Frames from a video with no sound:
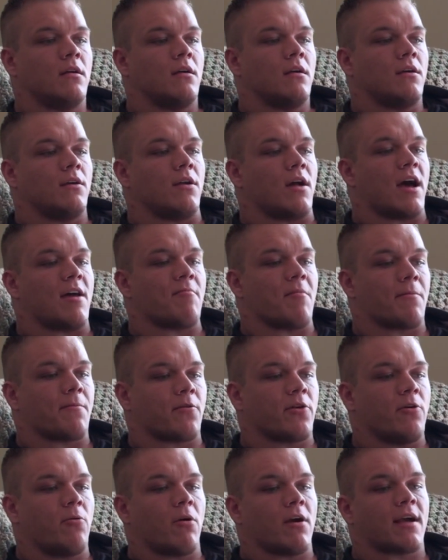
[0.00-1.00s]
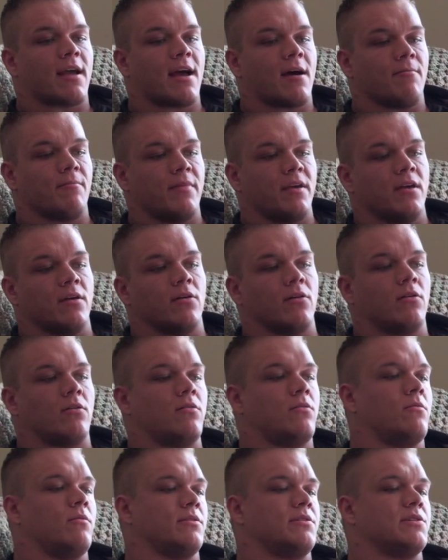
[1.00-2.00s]
have my pre-workout meal,
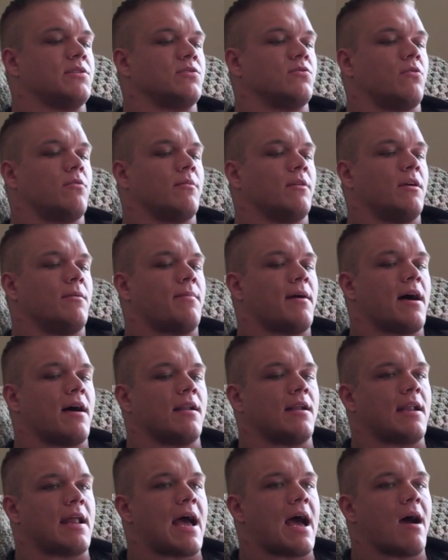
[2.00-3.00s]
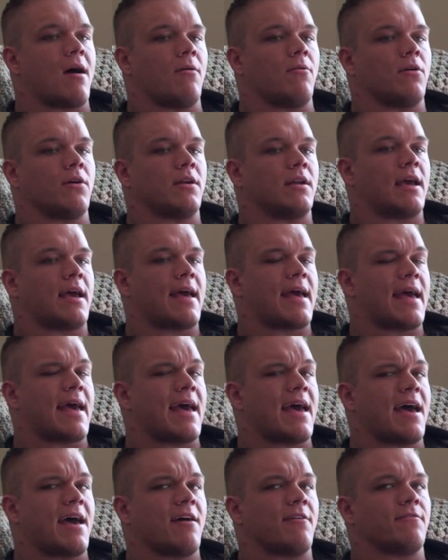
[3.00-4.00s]
which is normally about an hour and a
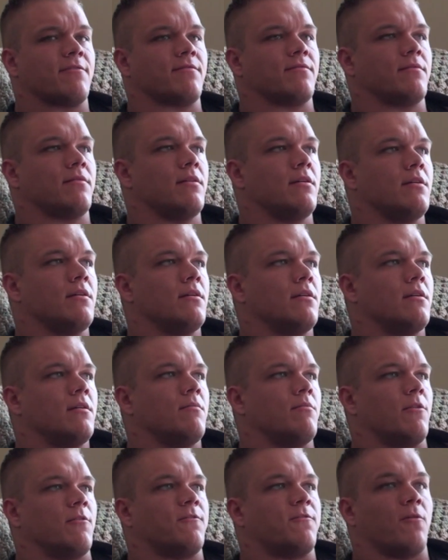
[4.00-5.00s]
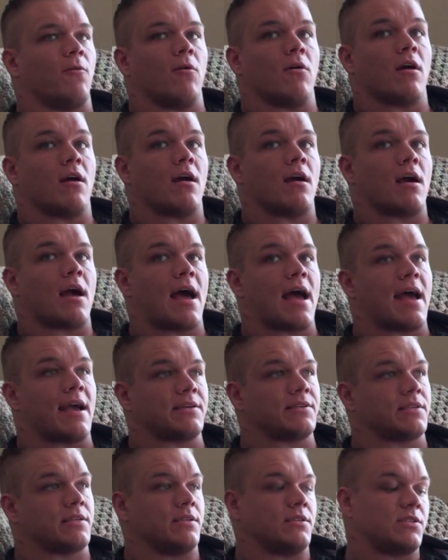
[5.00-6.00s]
half before I
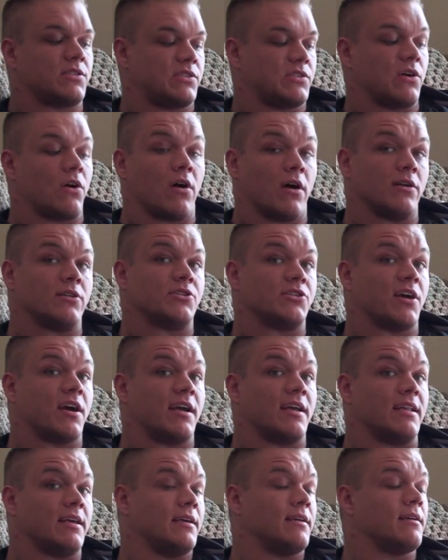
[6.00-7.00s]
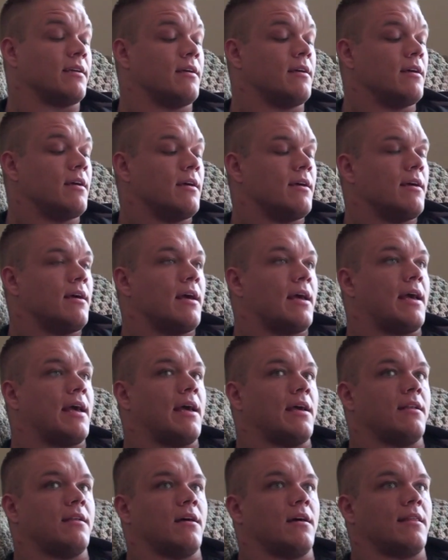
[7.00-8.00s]
actually start training.
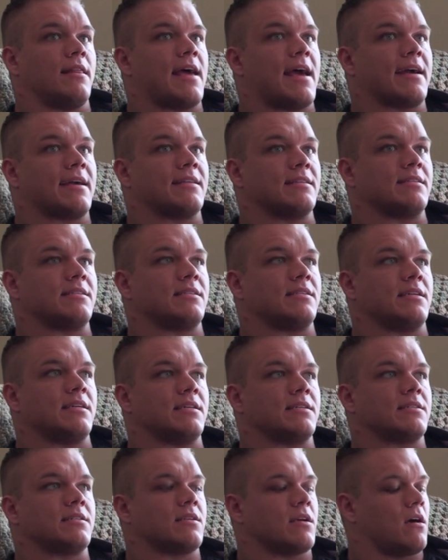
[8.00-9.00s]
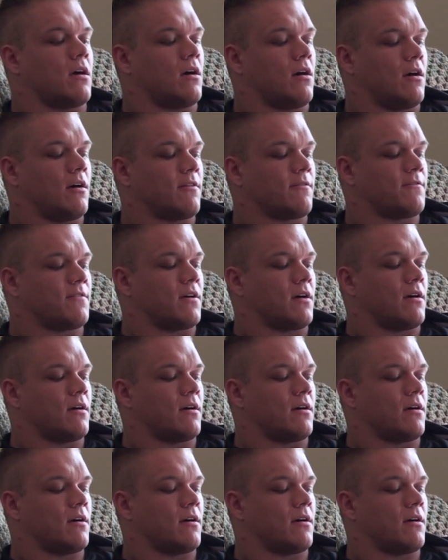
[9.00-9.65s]
And that consists of,